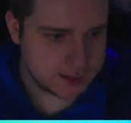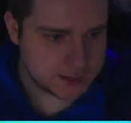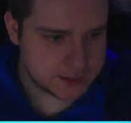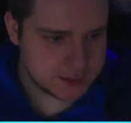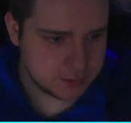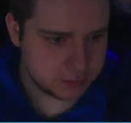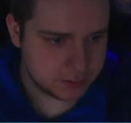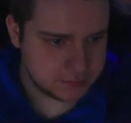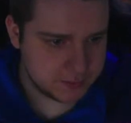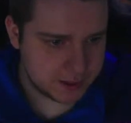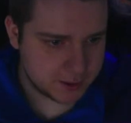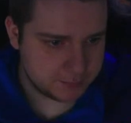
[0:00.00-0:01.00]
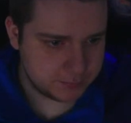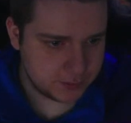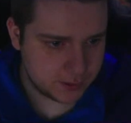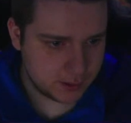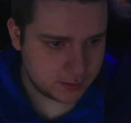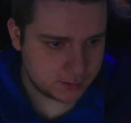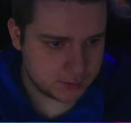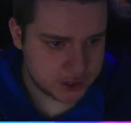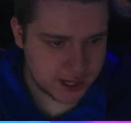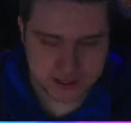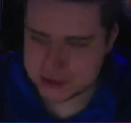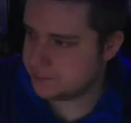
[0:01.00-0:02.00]
Let's see, we'll bring back up the
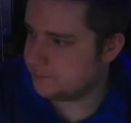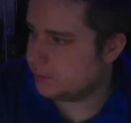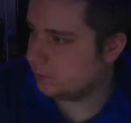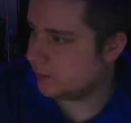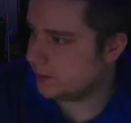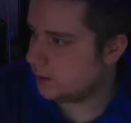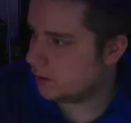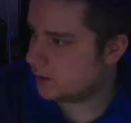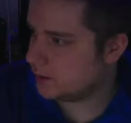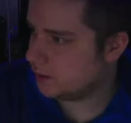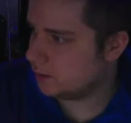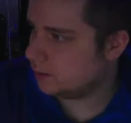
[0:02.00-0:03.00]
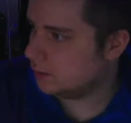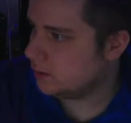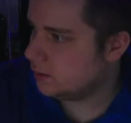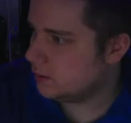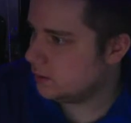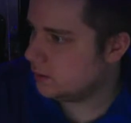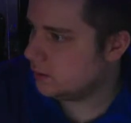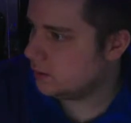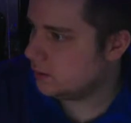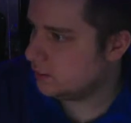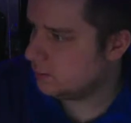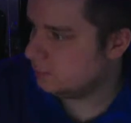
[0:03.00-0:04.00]
Jacksonville radar here,
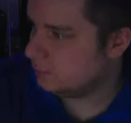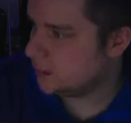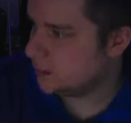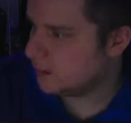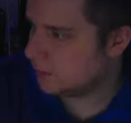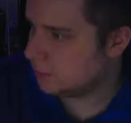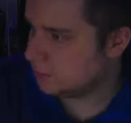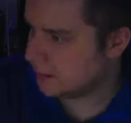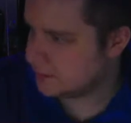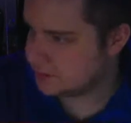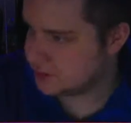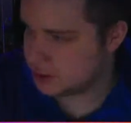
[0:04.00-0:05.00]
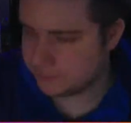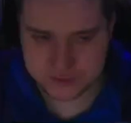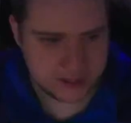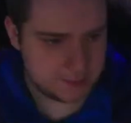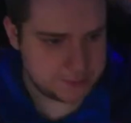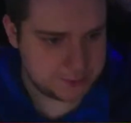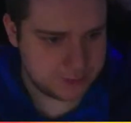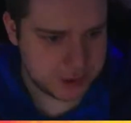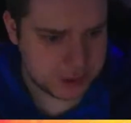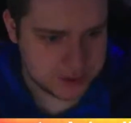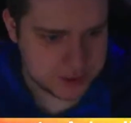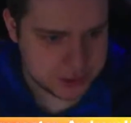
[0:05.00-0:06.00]
and we'll bring up some surface
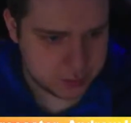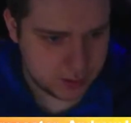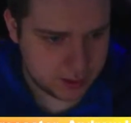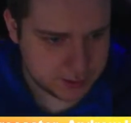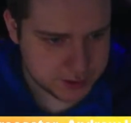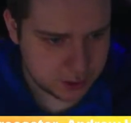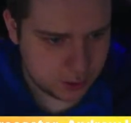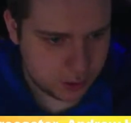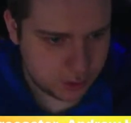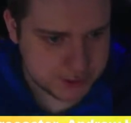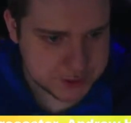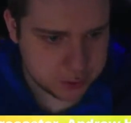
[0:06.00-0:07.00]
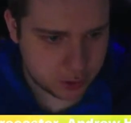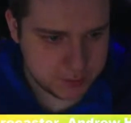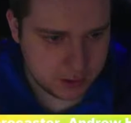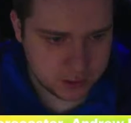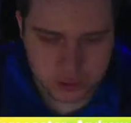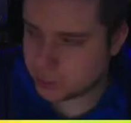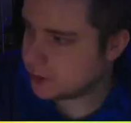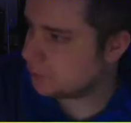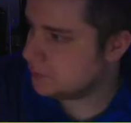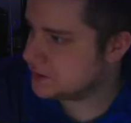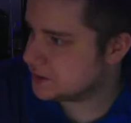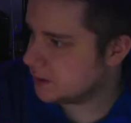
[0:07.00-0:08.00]
observations as well. So on the storm here,
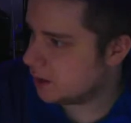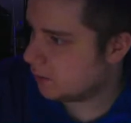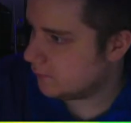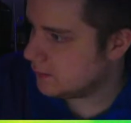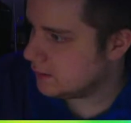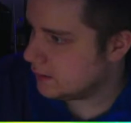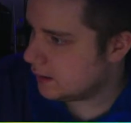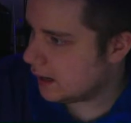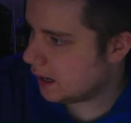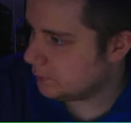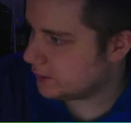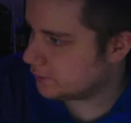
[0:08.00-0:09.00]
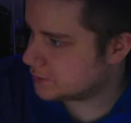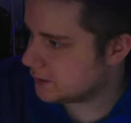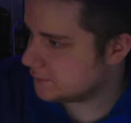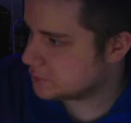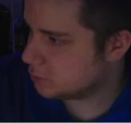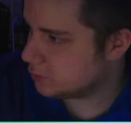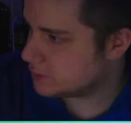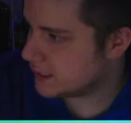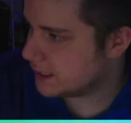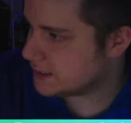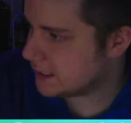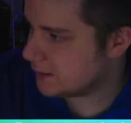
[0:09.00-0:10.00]
23 minutes ago, we got ourselves
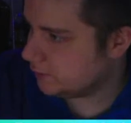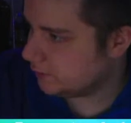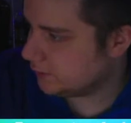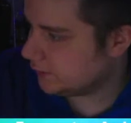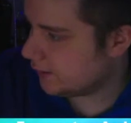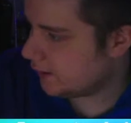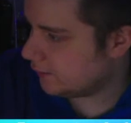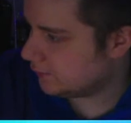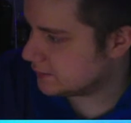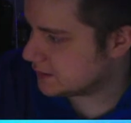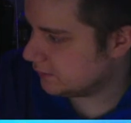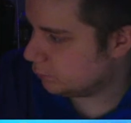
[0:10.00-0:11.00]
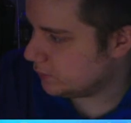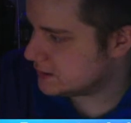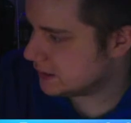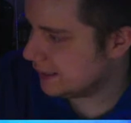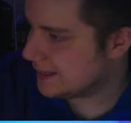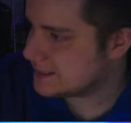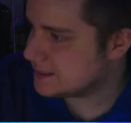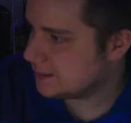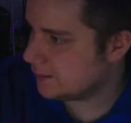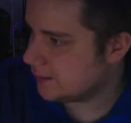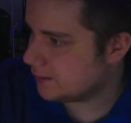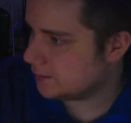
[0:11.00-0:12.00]
quarter-size hail and, like I said, winds less
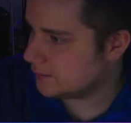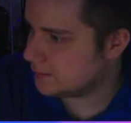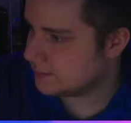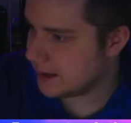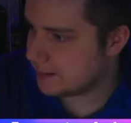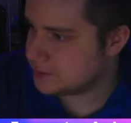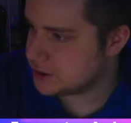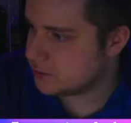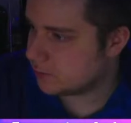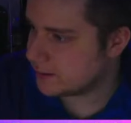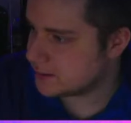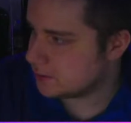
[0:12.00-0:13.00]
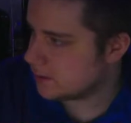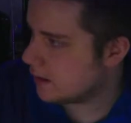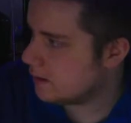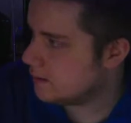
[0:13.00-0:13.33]
than damaging criteria.